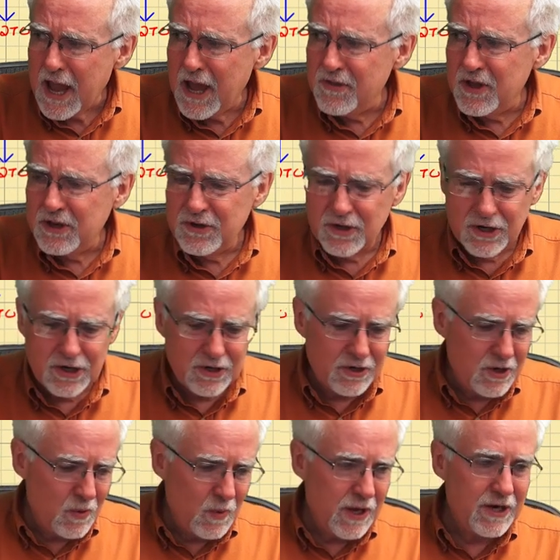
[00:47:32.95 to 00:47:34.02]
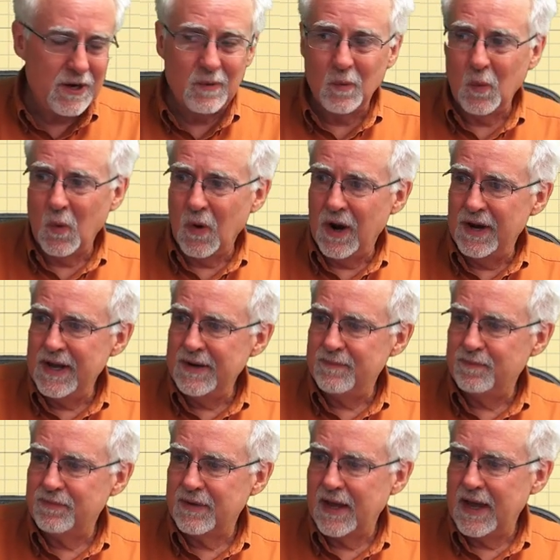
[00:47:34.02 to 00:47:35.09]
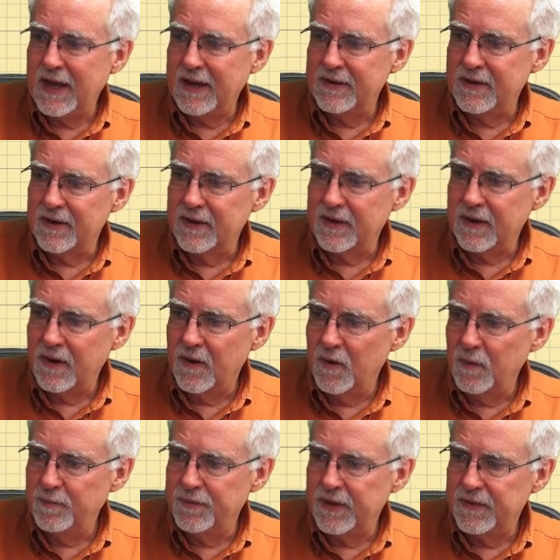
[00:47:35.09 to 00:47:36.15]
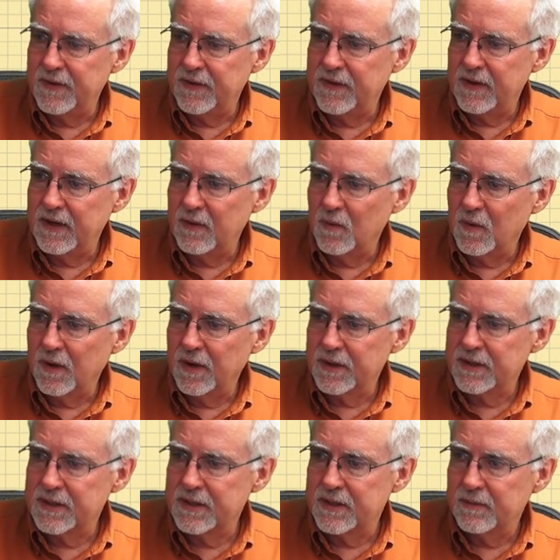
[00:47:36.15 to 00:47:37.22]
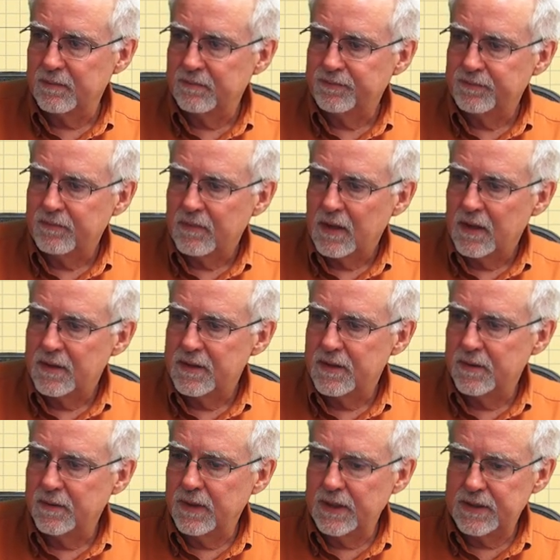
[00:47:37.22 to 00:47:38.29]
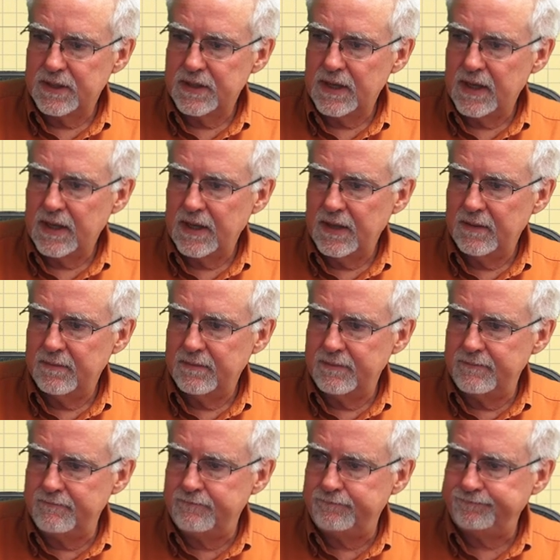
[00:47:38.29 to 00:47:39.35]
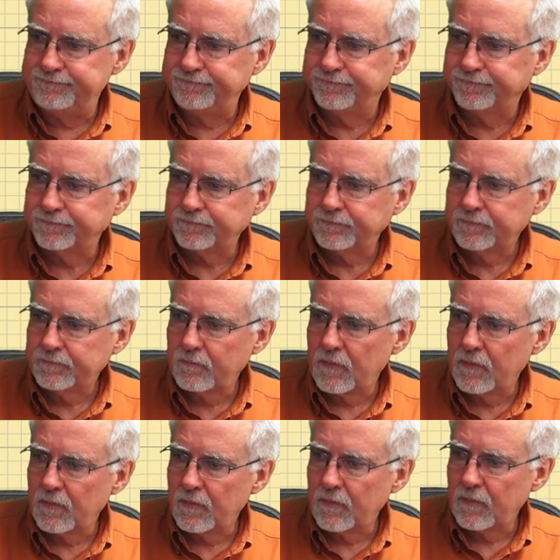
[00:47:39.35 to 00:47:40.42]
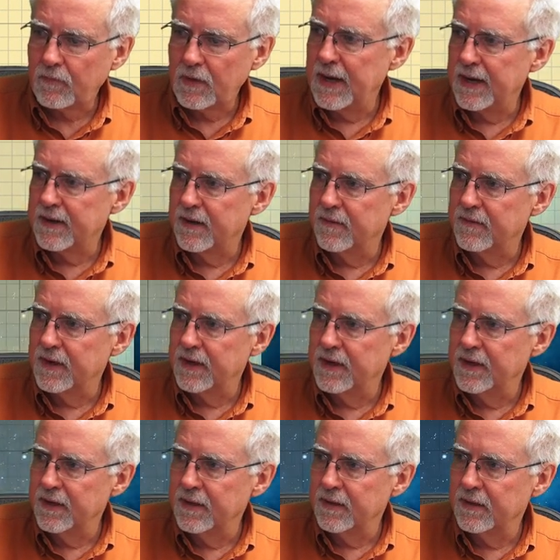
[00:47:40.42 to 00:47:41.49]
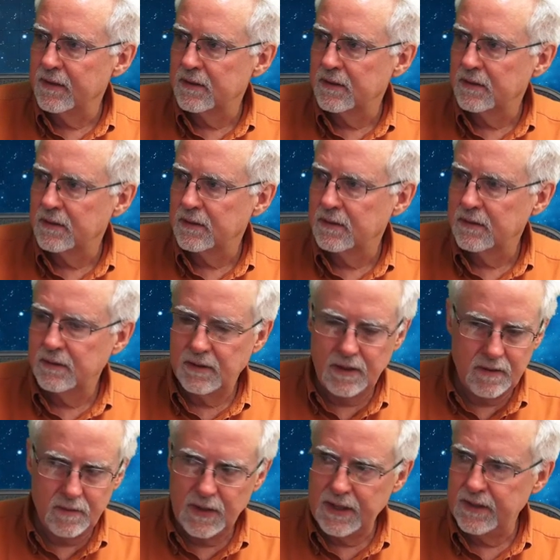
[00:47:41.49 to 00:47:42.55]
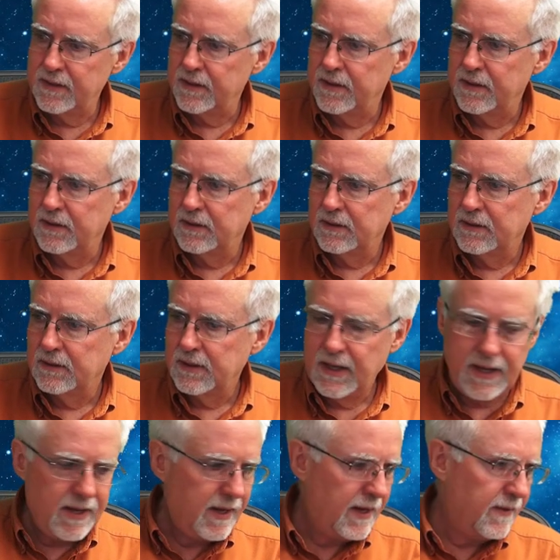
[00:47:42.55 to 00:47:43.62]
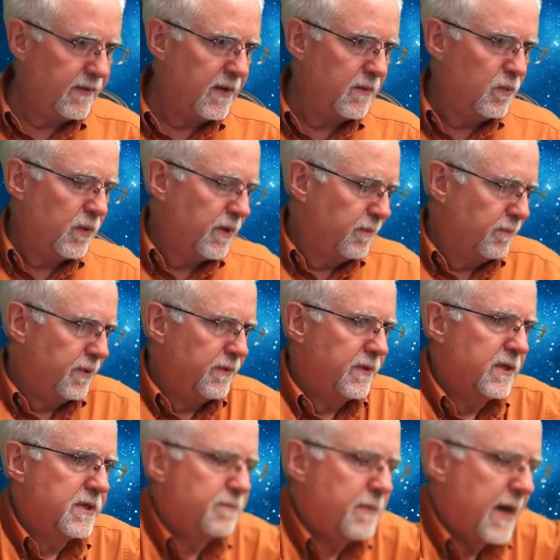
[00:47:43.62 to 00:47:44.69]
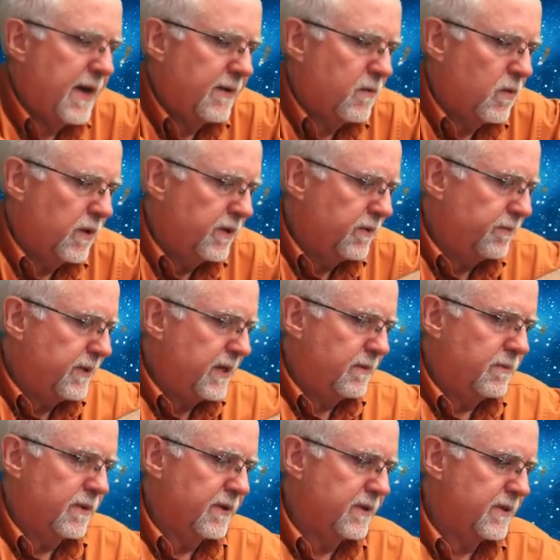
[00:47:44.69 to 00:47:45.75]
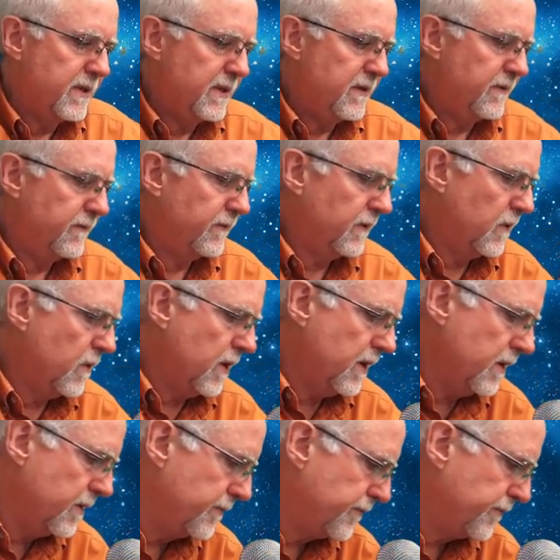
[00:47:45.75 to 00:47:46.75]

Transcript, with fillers: and then you're going to go in and run it, and you're going to hope that the thing works. So let's uh, come back over here. All right. And then we'll put this back where you'll be able to see the floor.